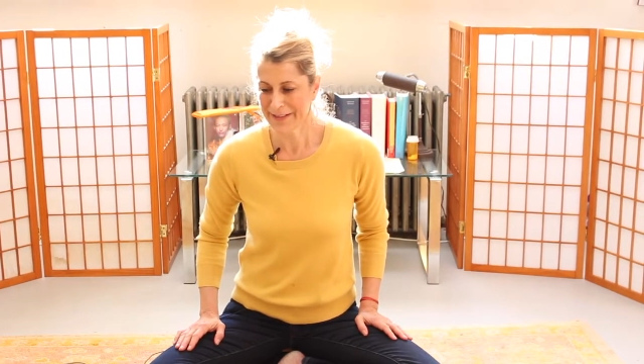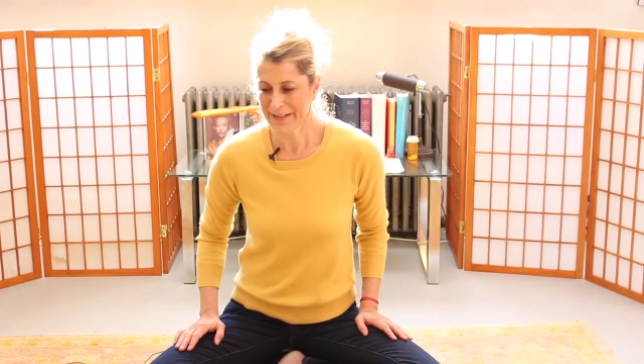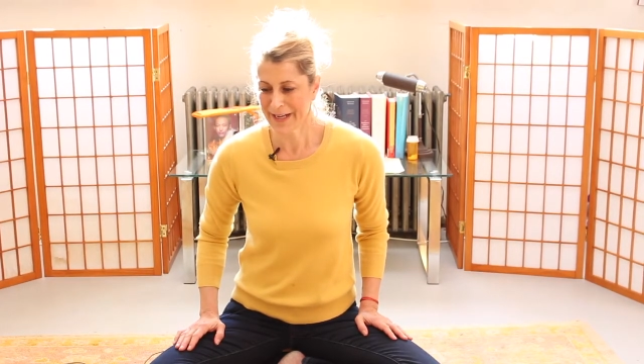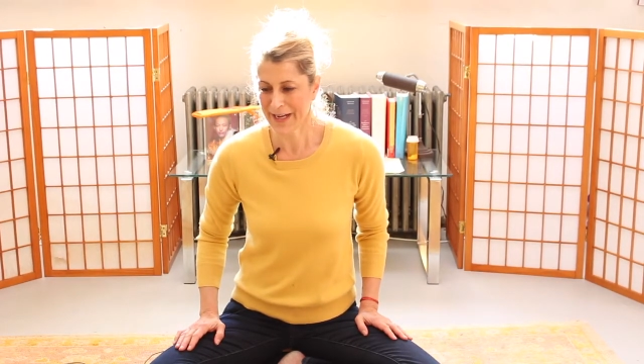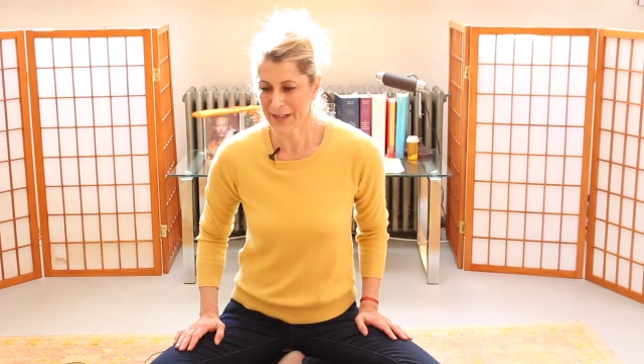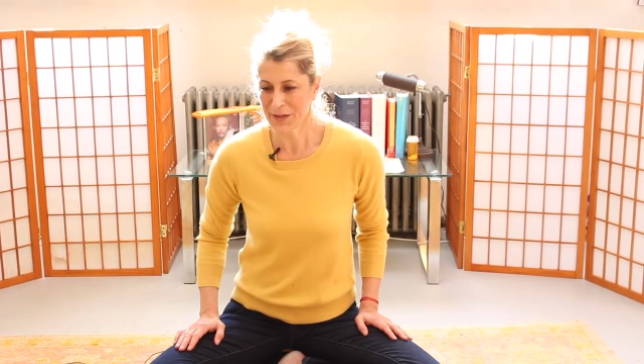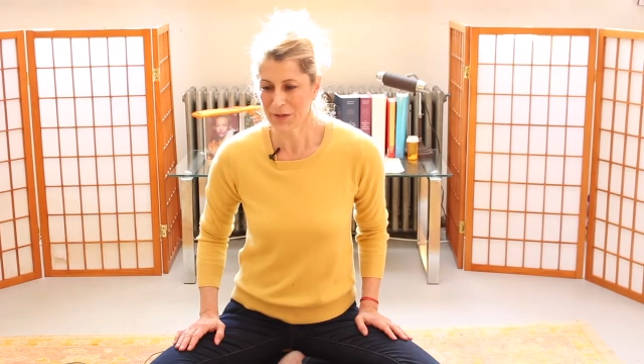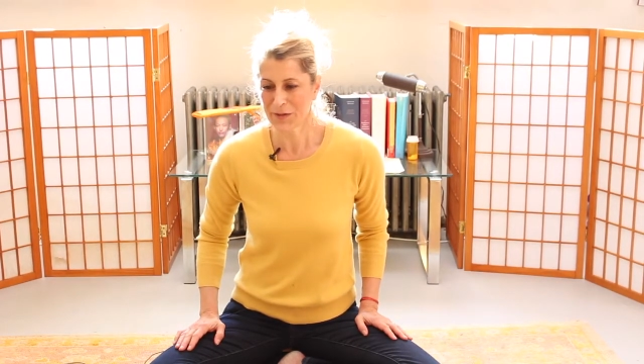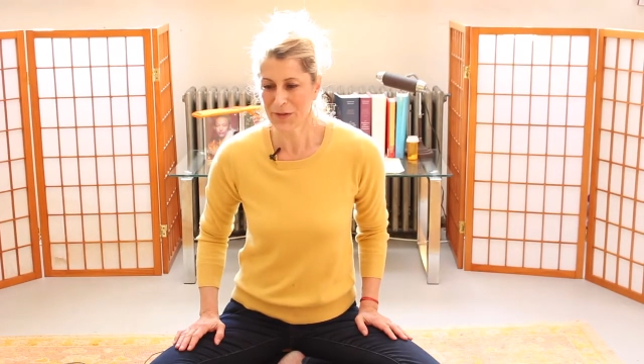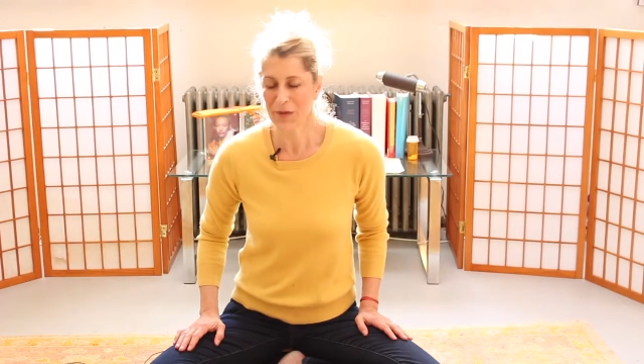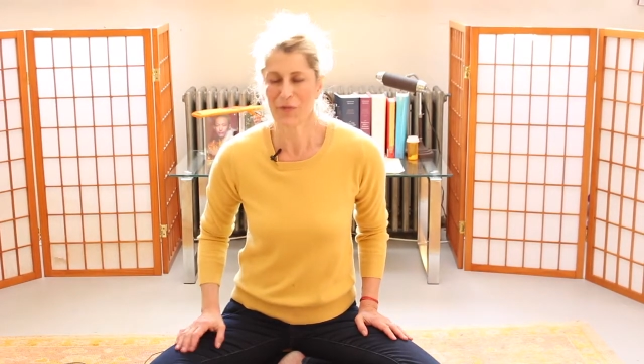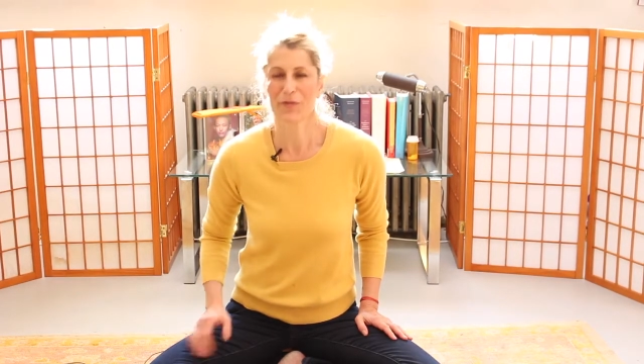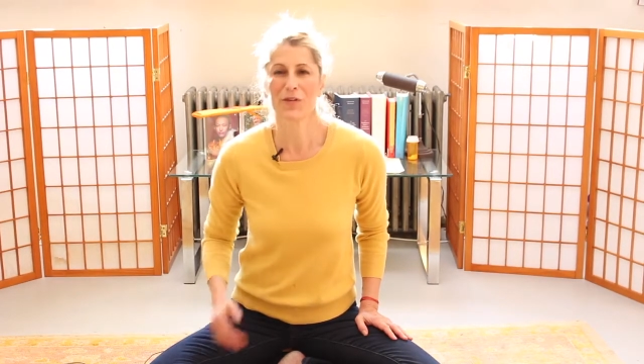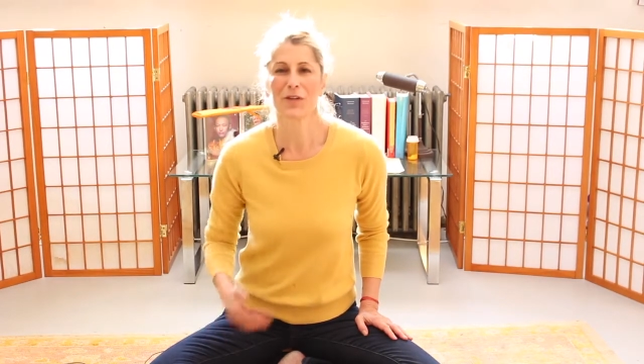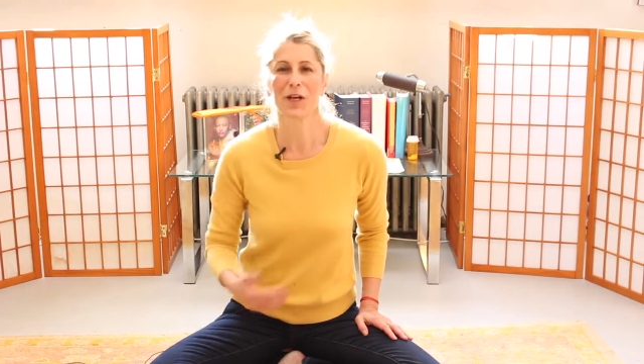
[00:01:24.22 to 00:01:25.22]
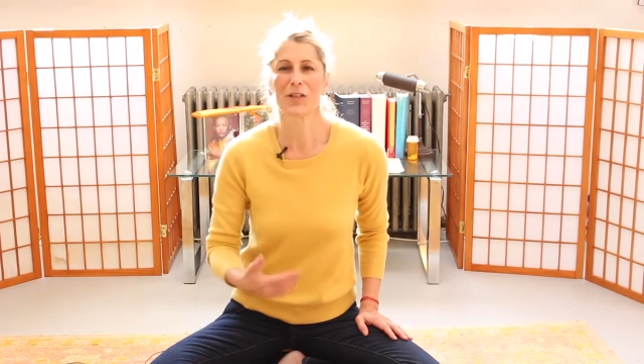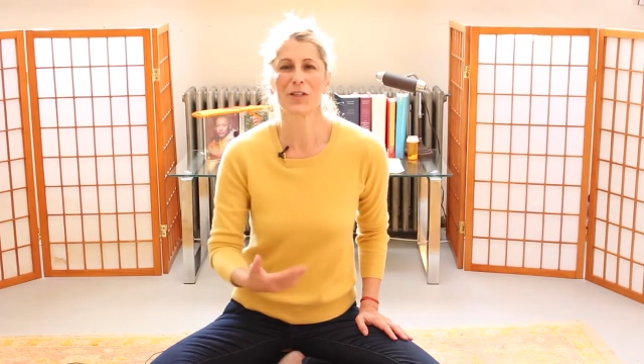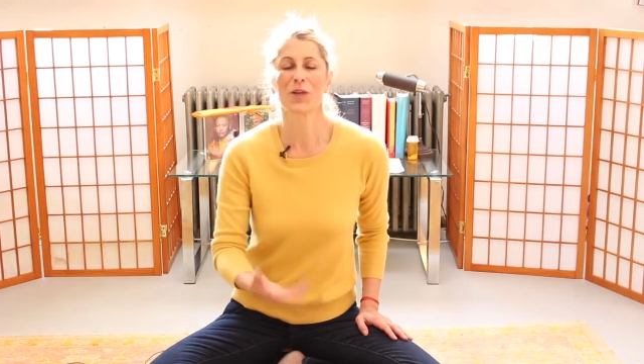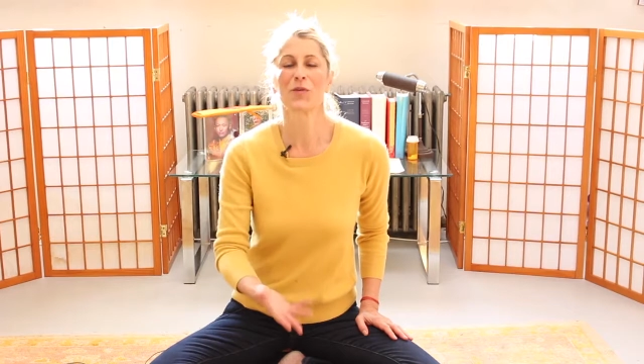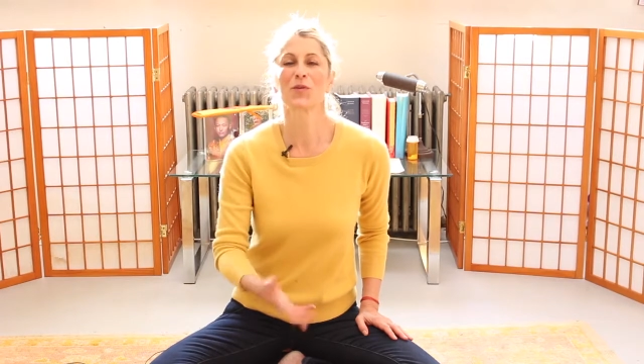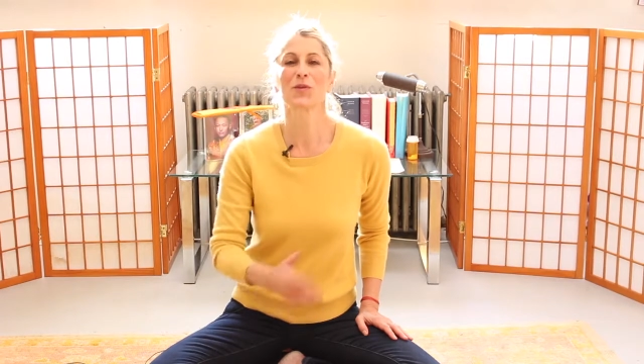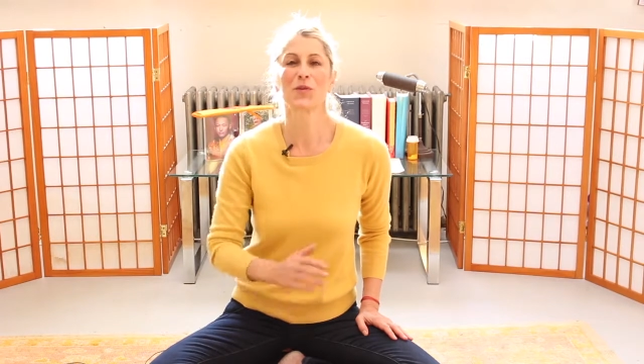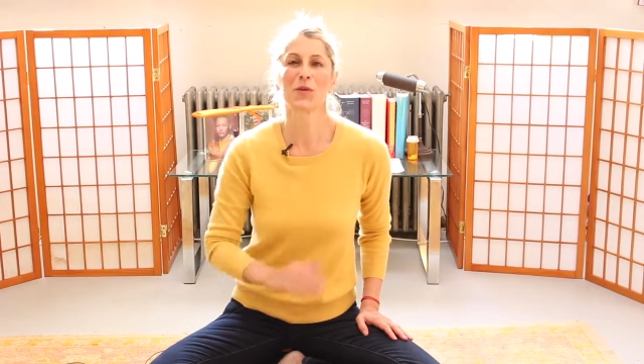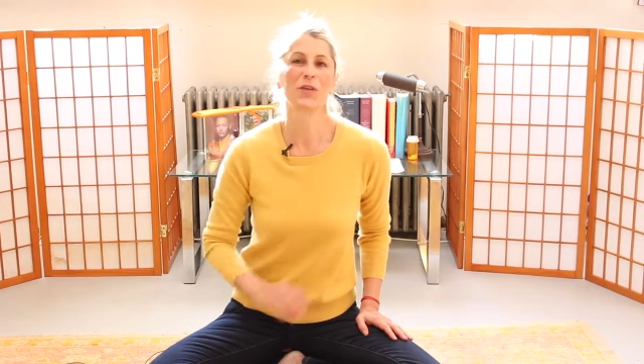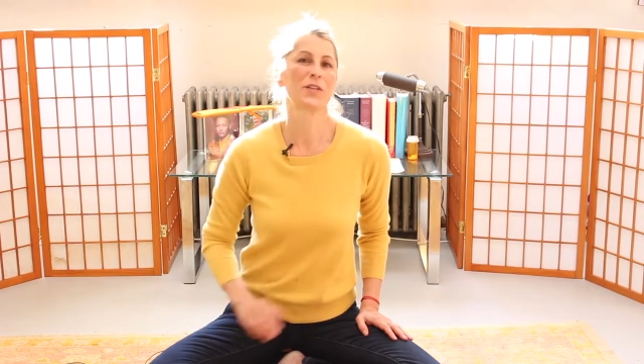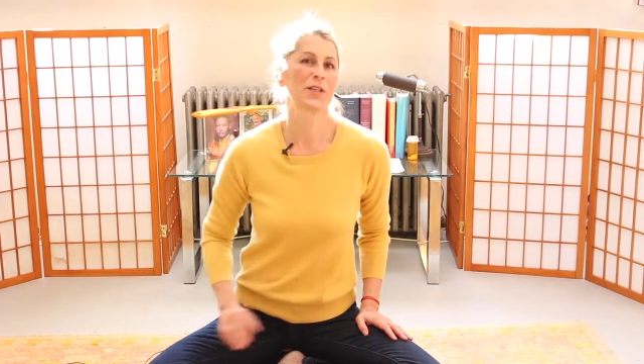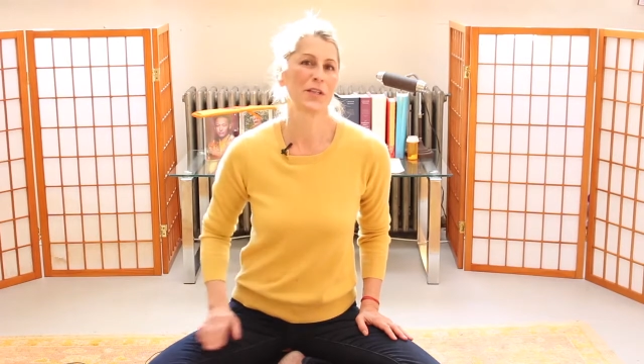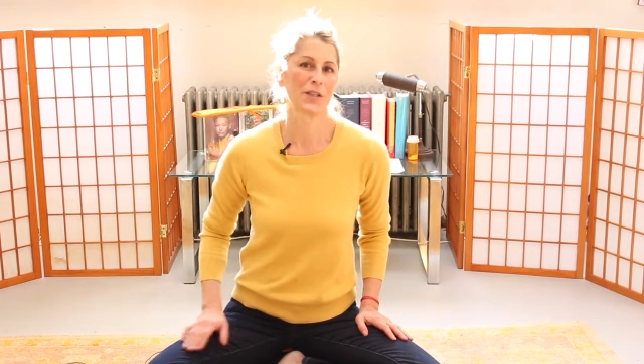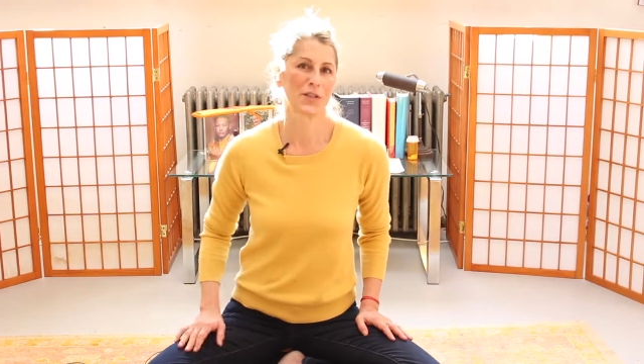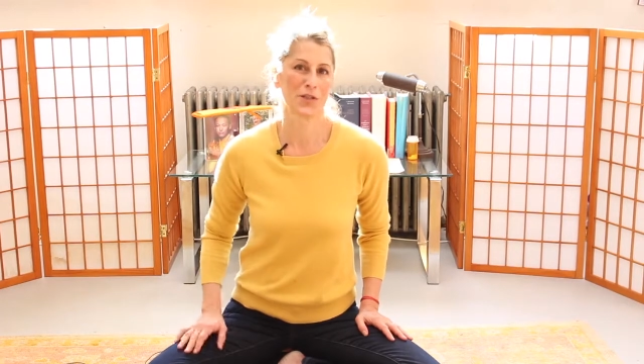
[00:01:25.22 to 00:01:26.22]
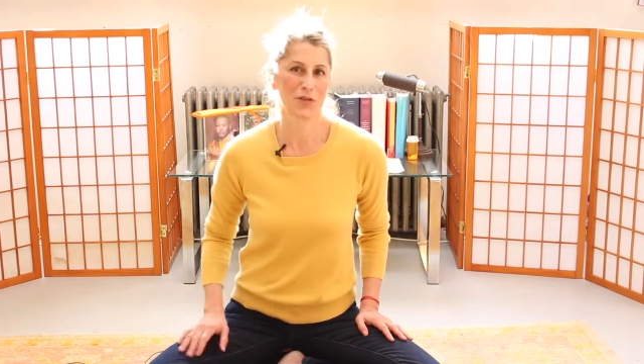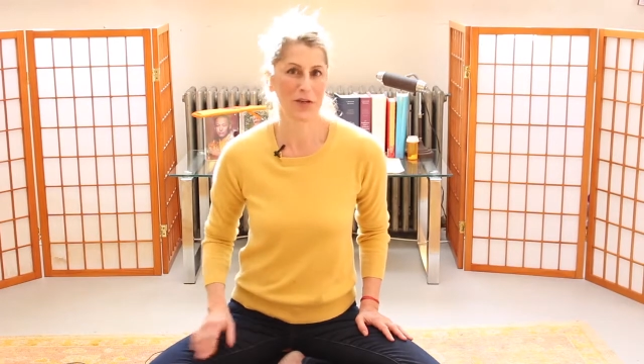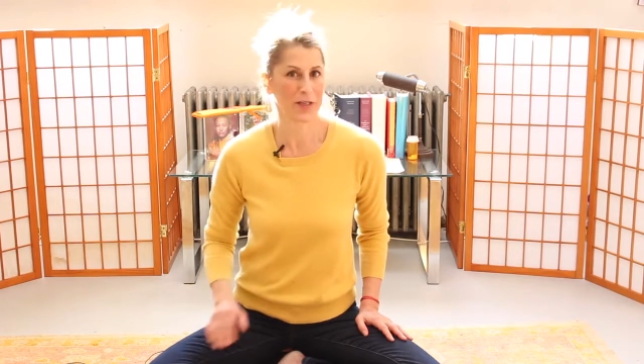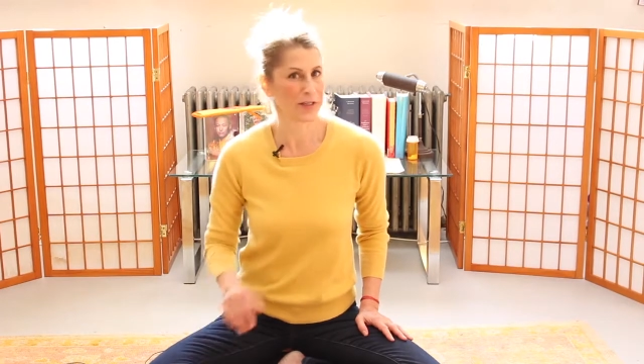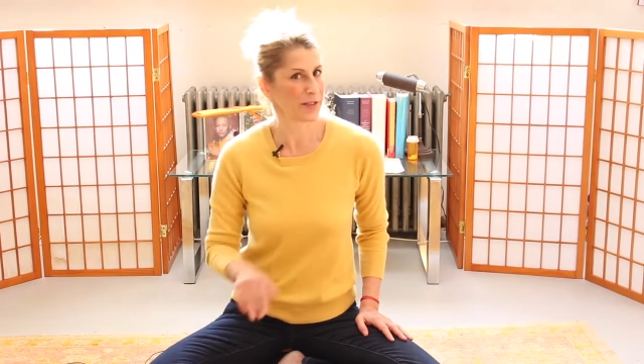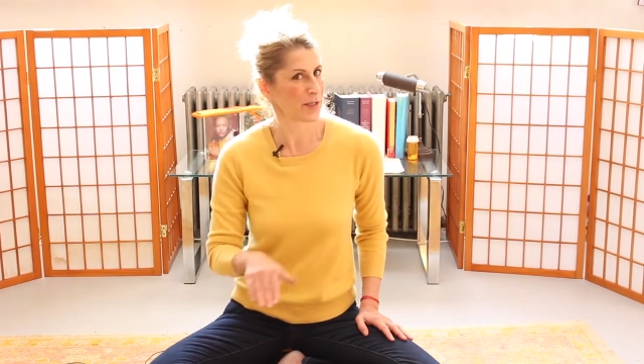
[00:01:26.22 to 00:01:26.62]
I'll tell you a story to illustrate it,